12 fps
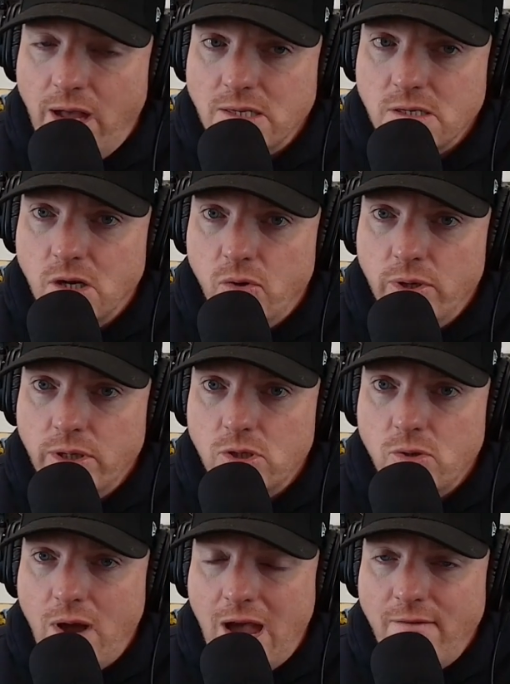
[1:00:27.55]
that's going
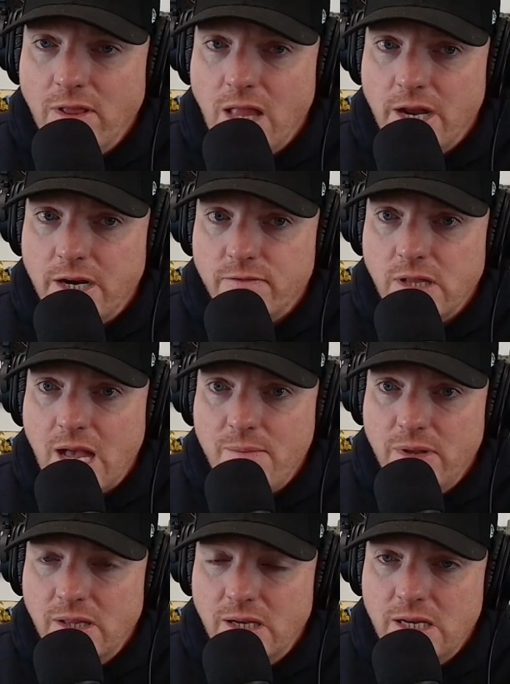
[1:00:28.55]
to have a lot of
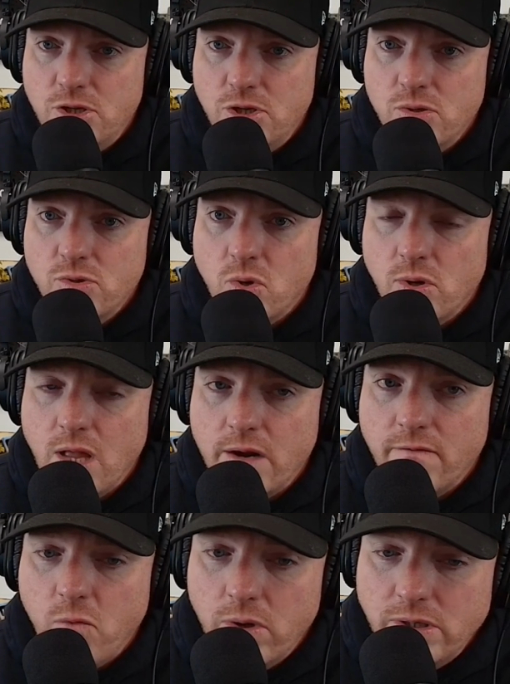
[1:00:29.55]
reliability issues or a
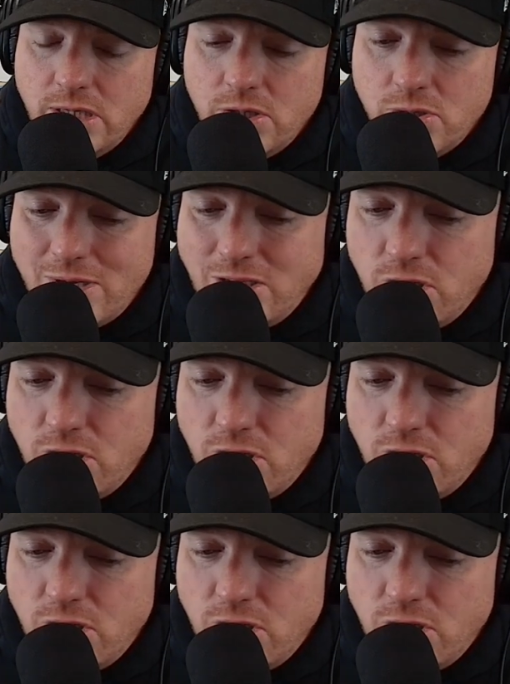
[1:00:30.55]
lot of warranty issues.